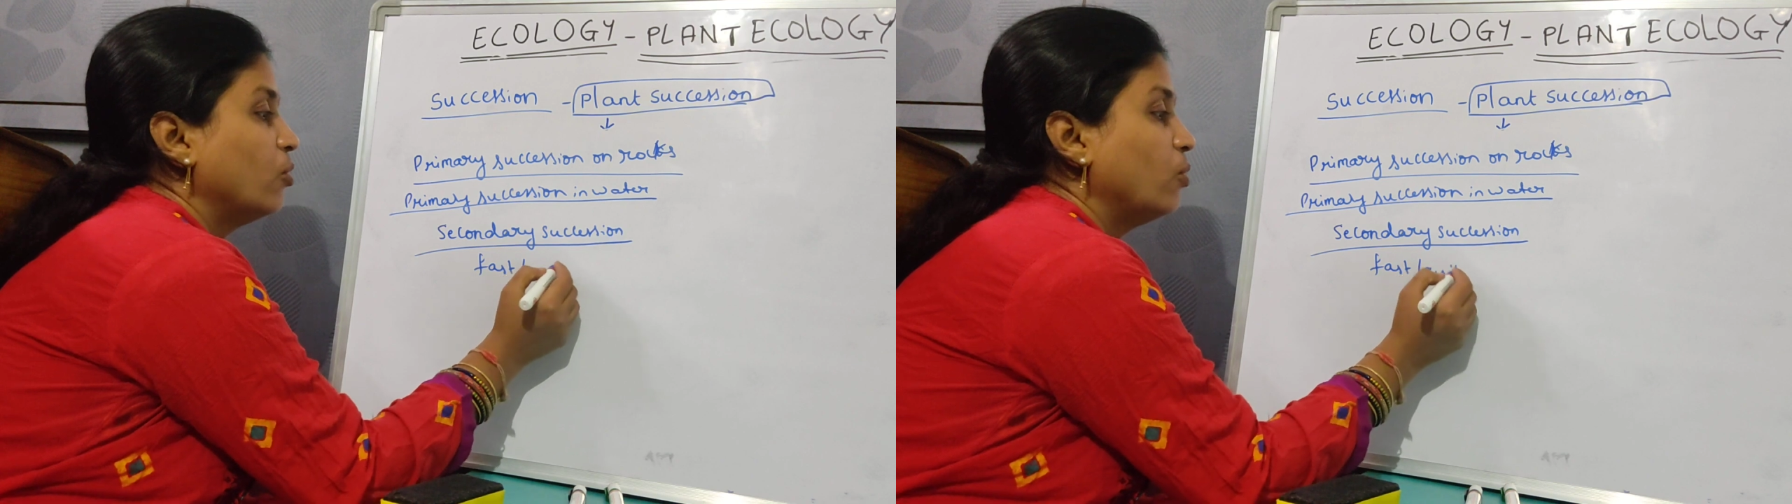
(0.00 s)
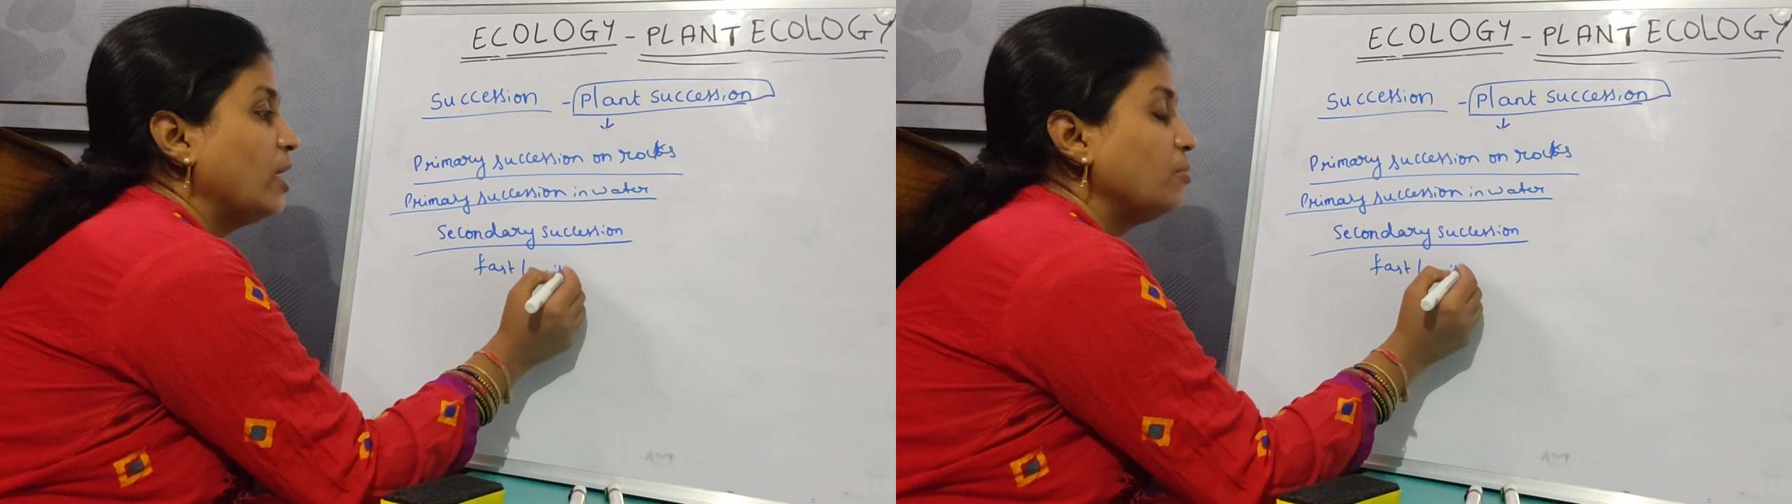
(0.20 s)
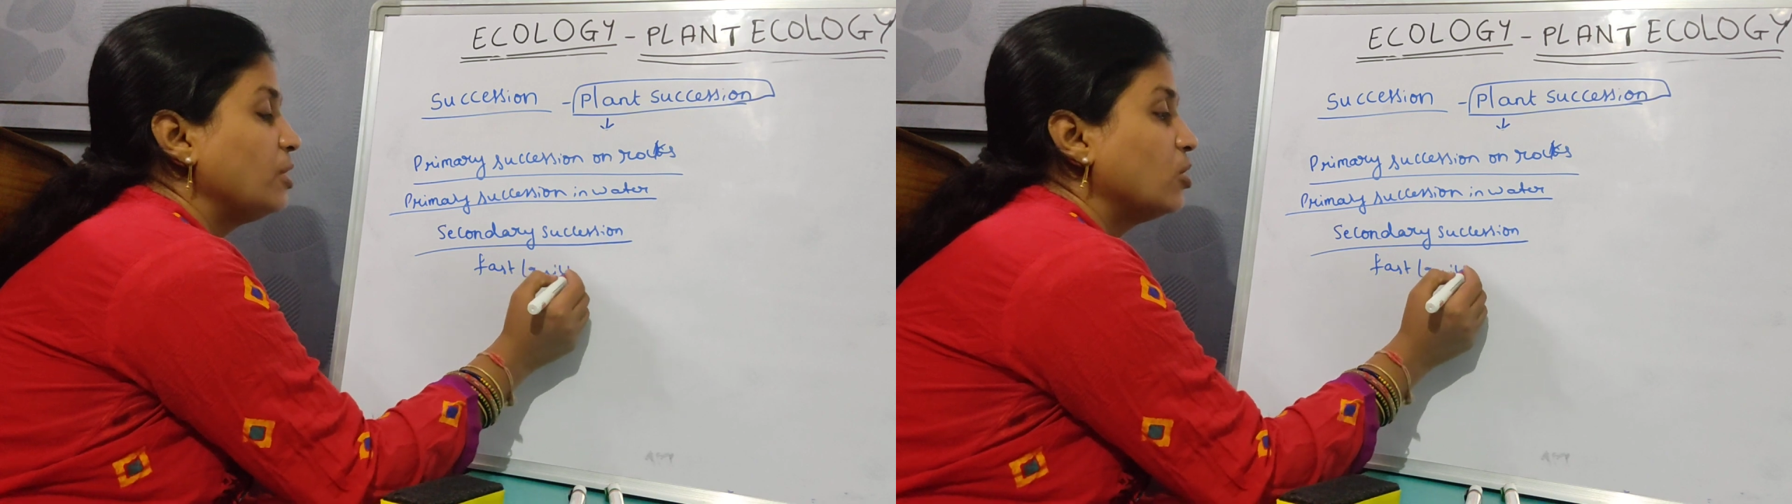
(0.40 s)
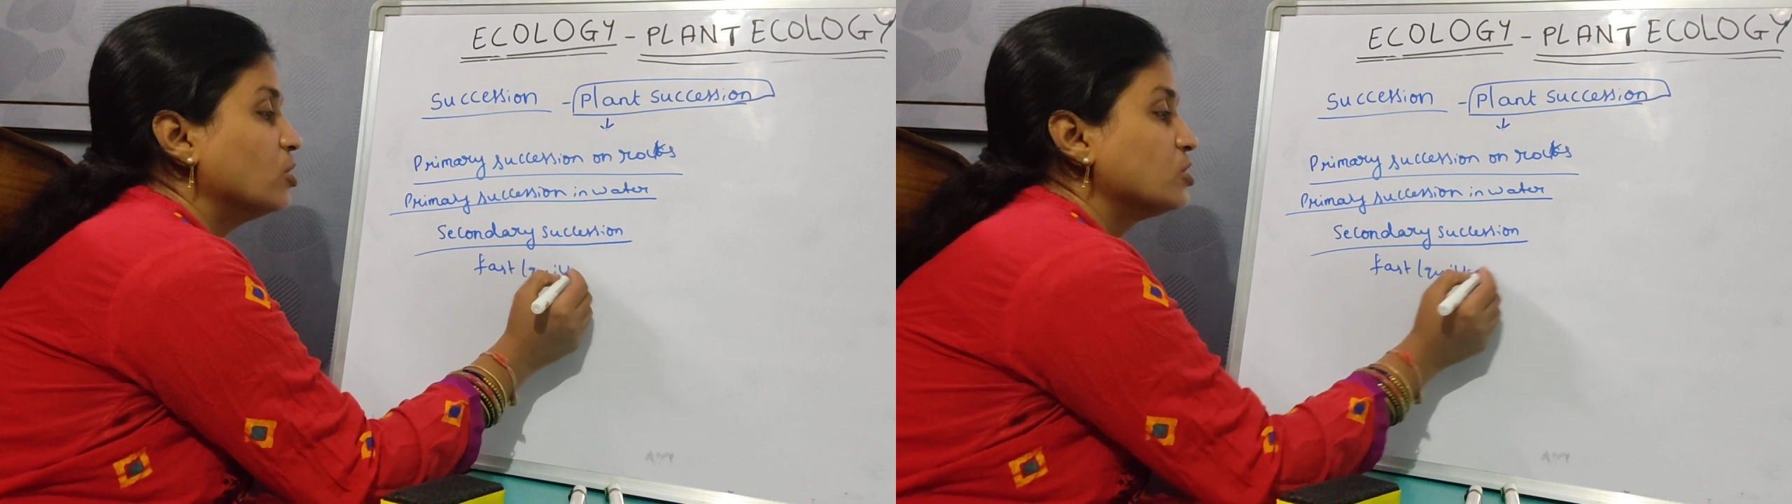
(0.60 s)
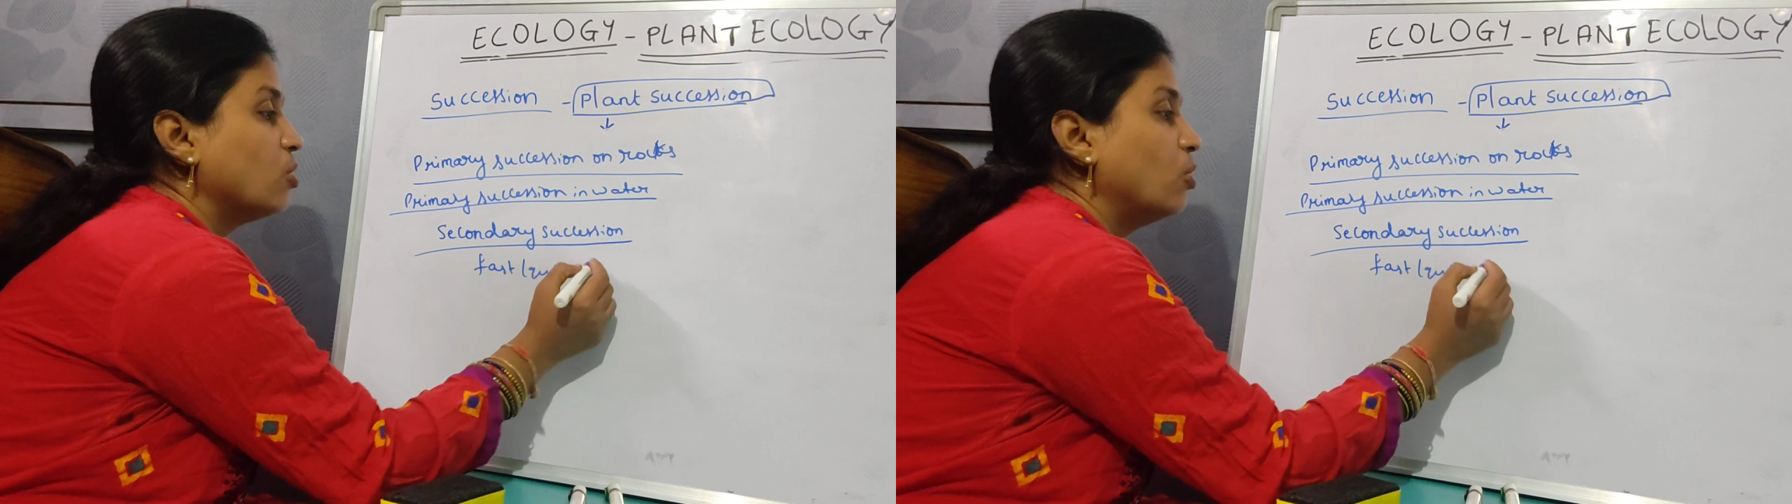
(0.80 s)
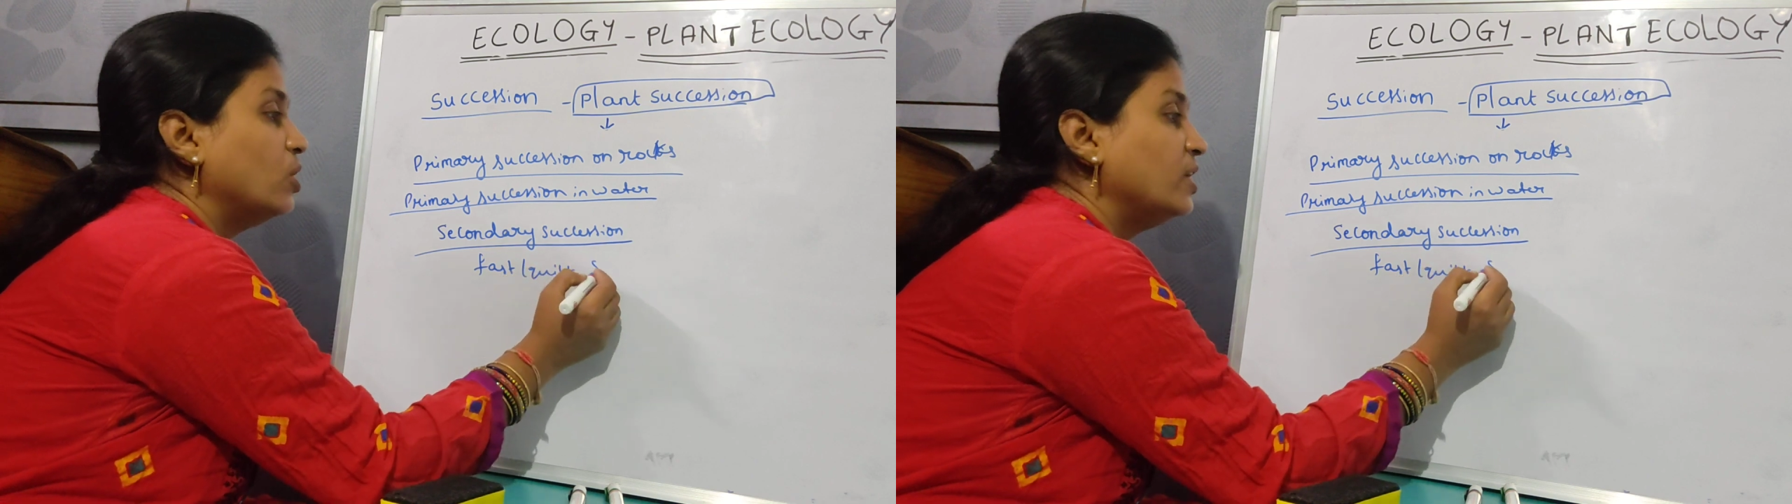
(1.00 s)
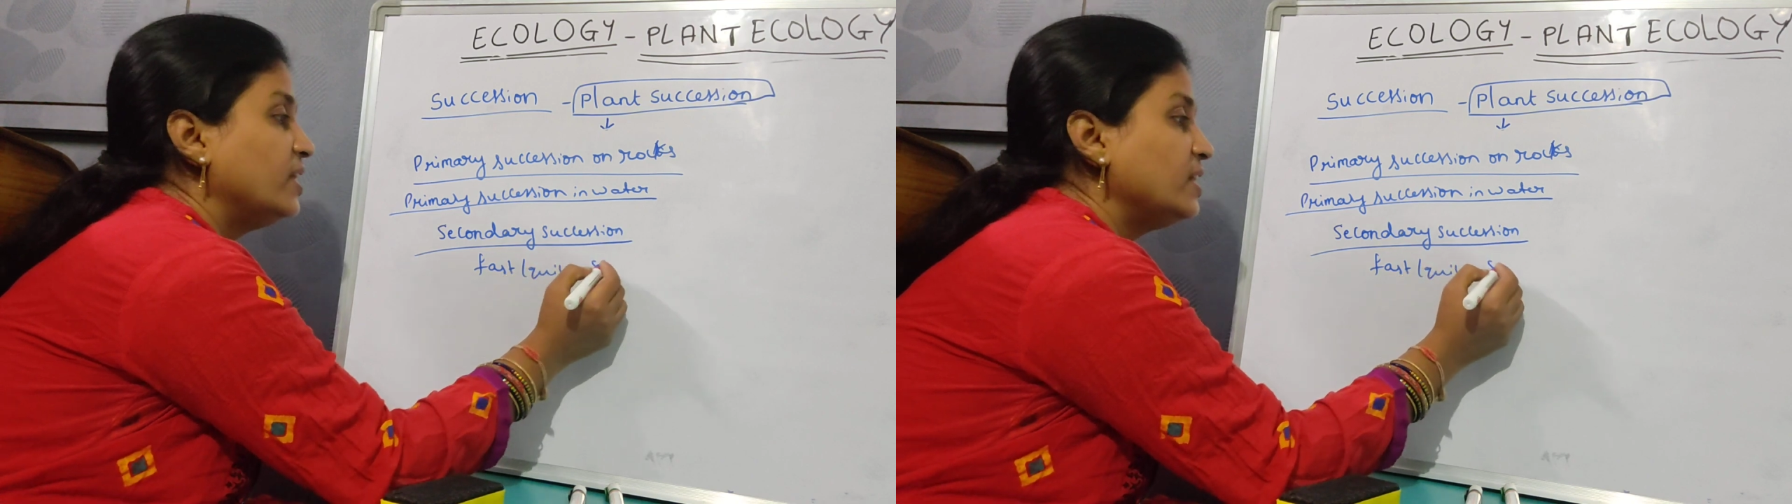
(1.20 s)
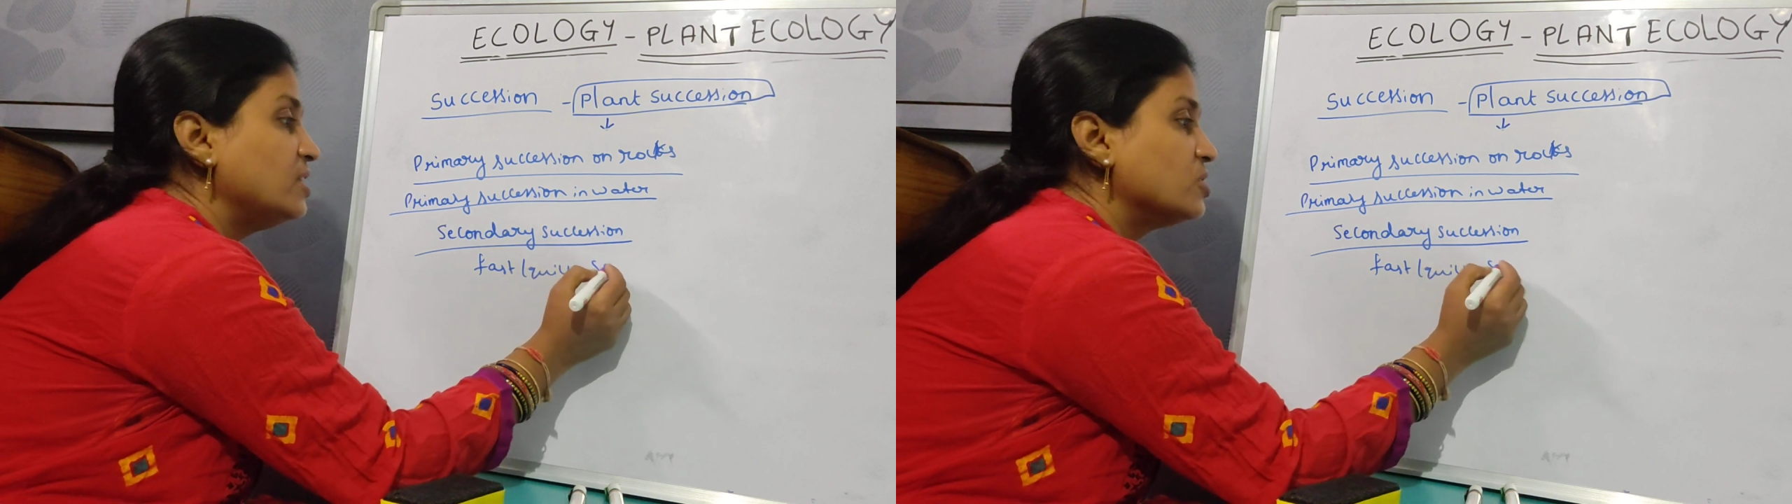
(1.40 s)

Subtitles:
Why? Because already